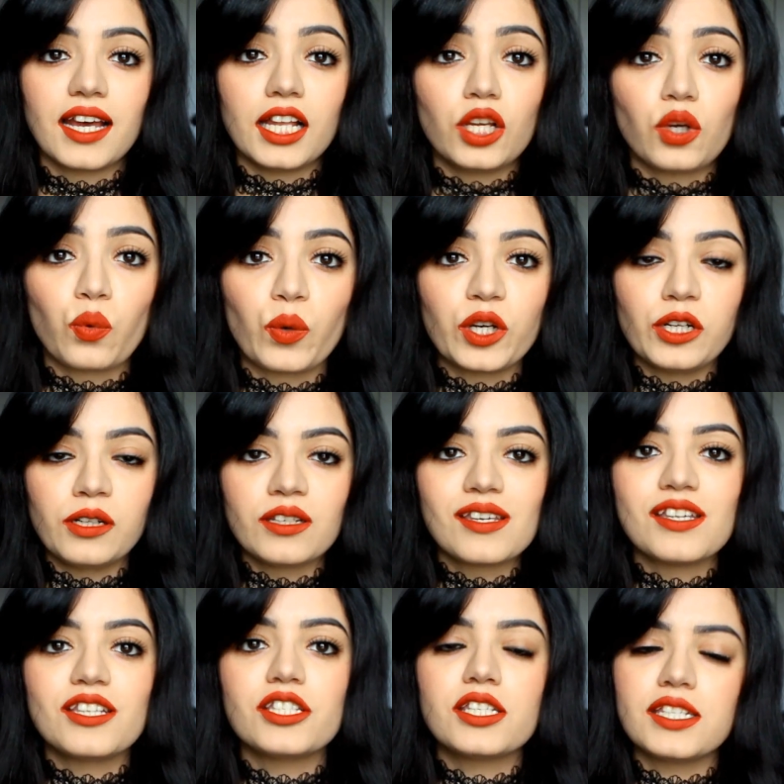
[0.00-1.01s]
Hello world!
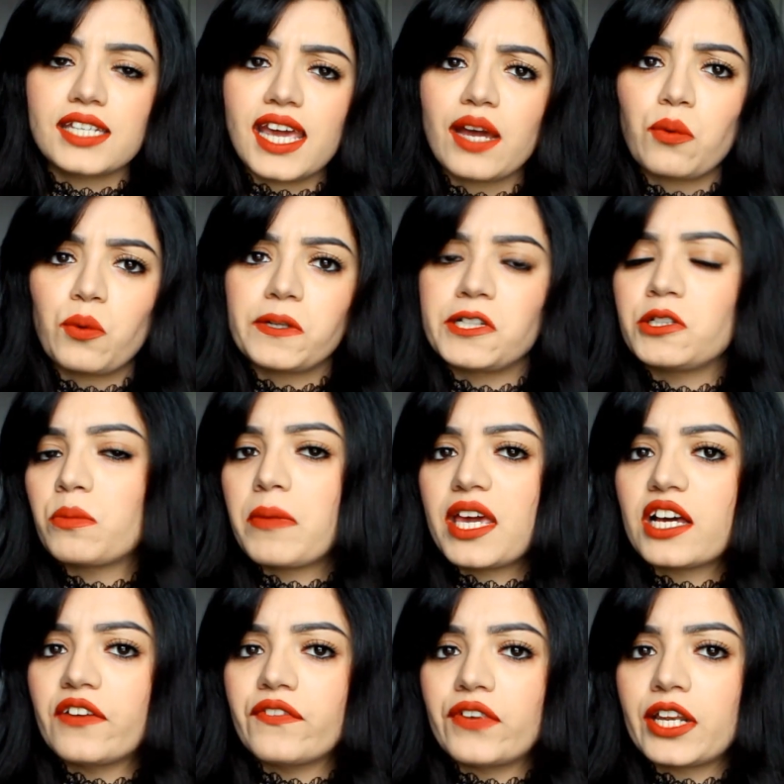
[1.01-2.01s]
Today I wanted to
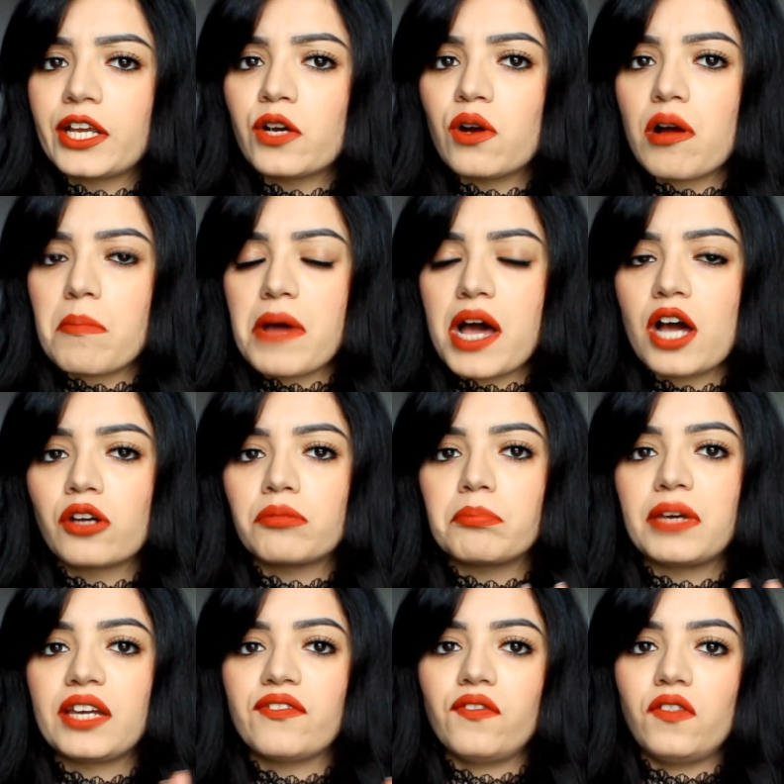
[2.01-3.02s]
make a video about
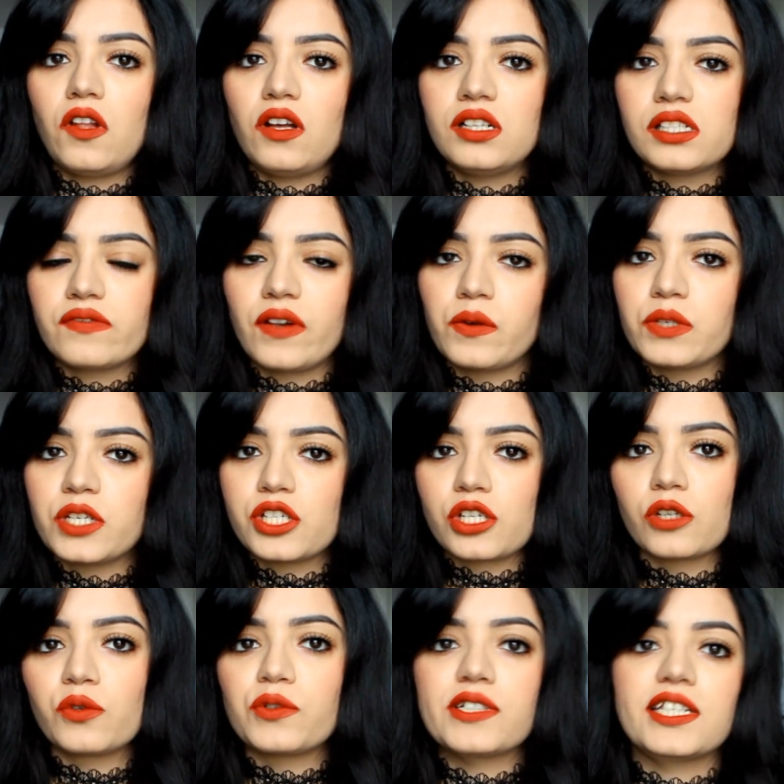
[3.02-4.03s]
my flawless
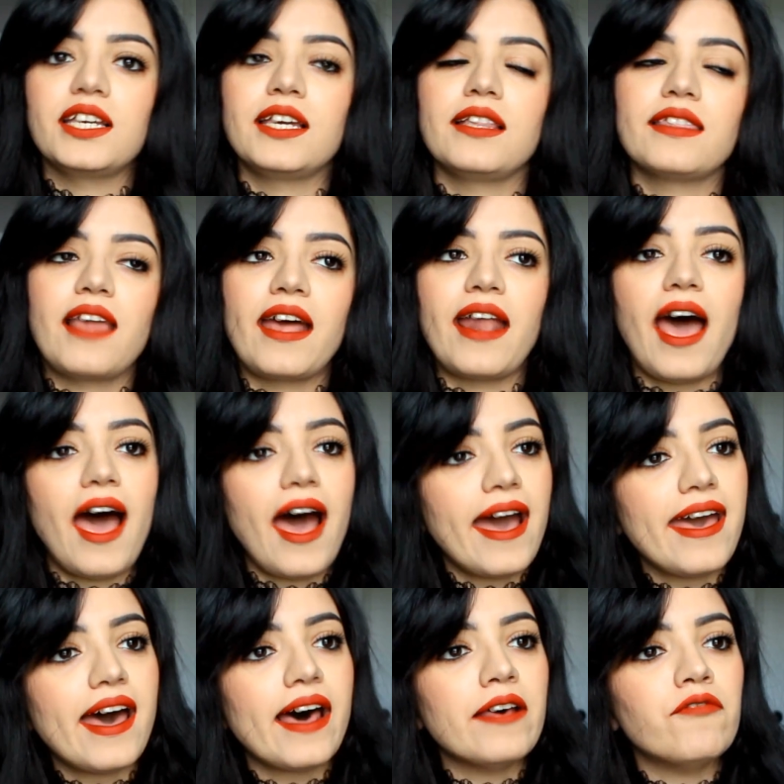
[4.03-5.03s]
foundation routine that
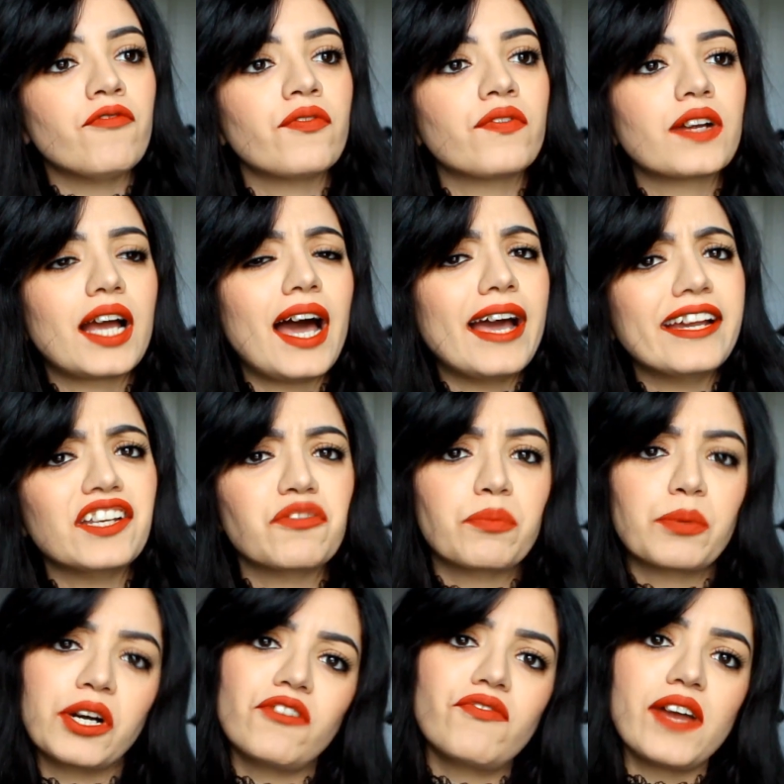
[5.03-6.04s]
I have kind of
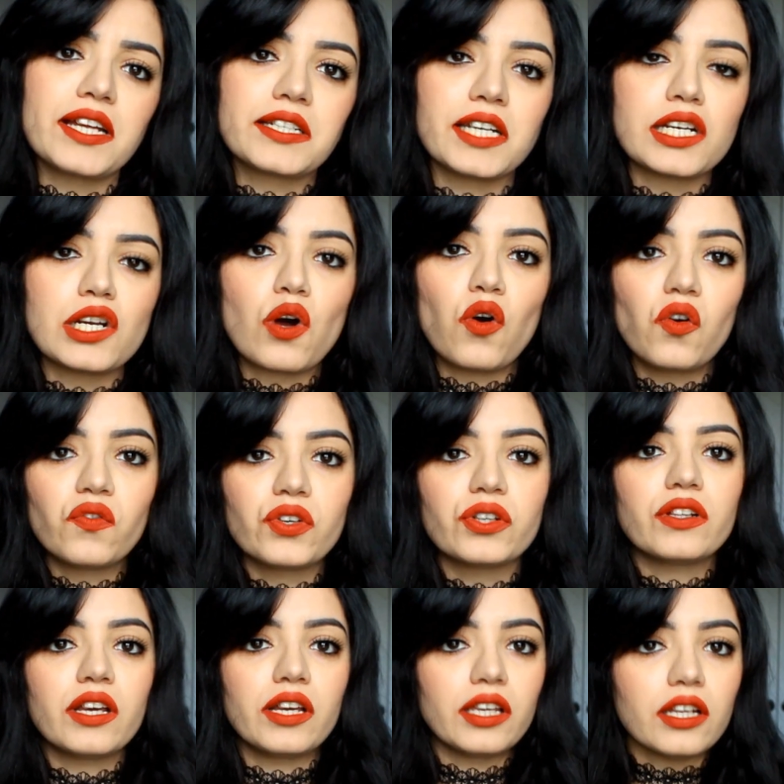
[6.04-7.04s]
perfected
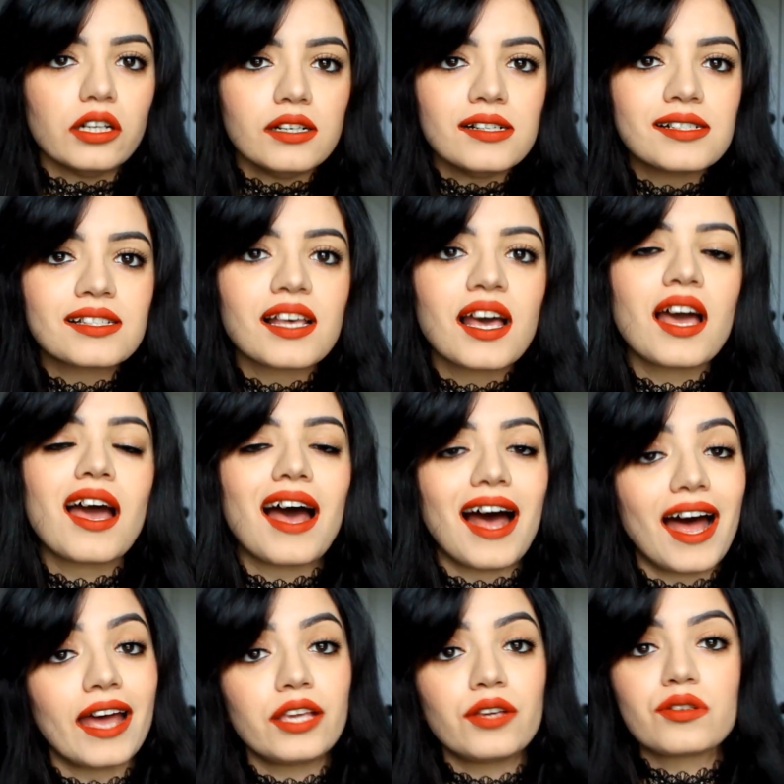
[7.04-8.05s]
over the years.
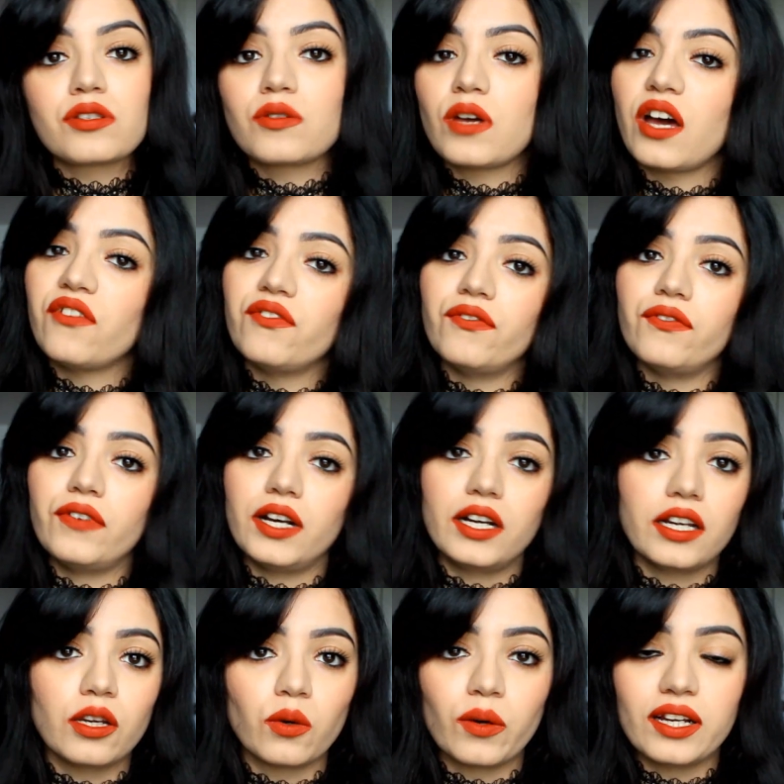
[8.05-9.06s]
I used to have
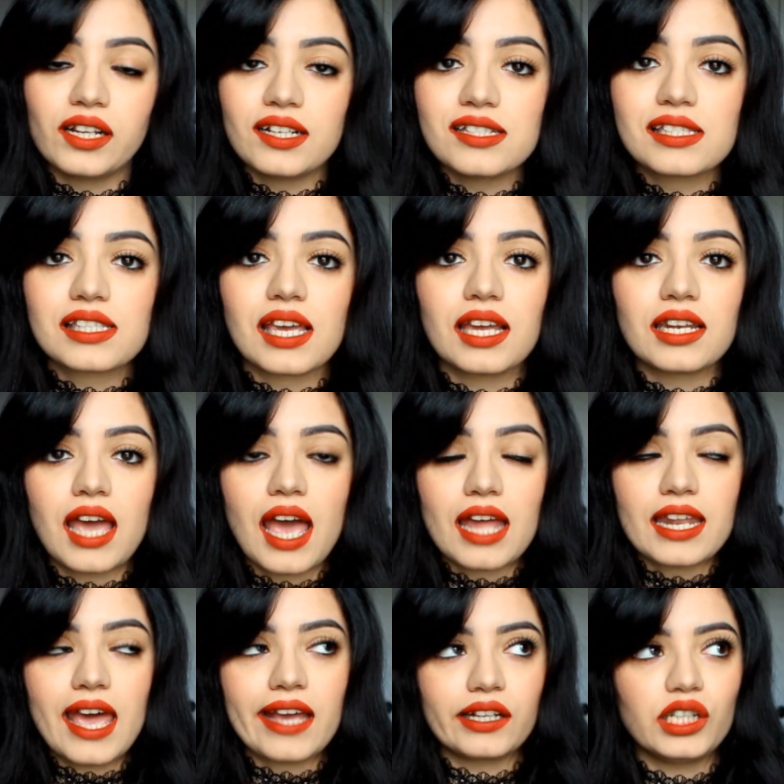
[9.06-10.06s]
very oily skin
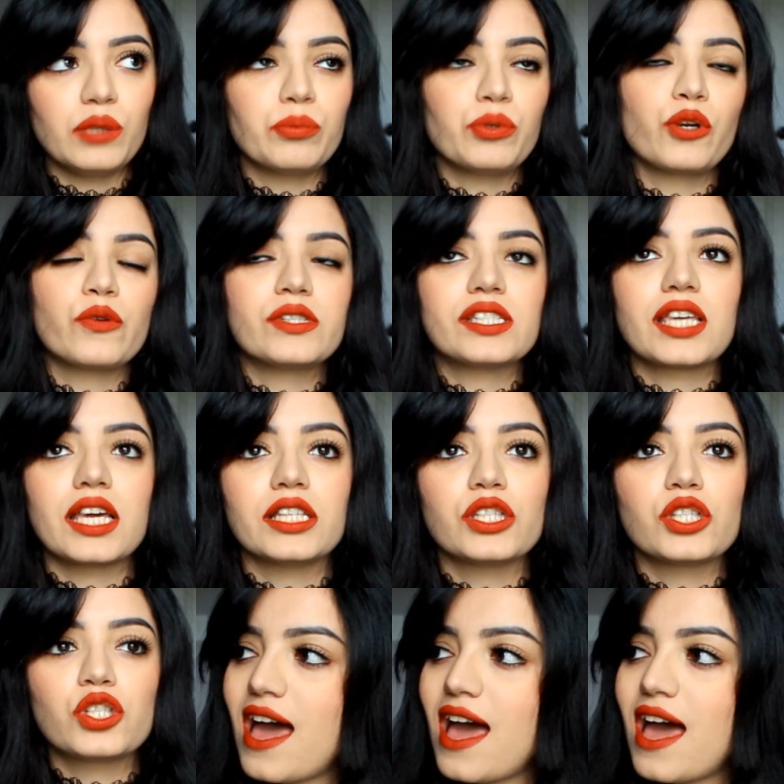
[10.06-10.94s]
and acne prone skin.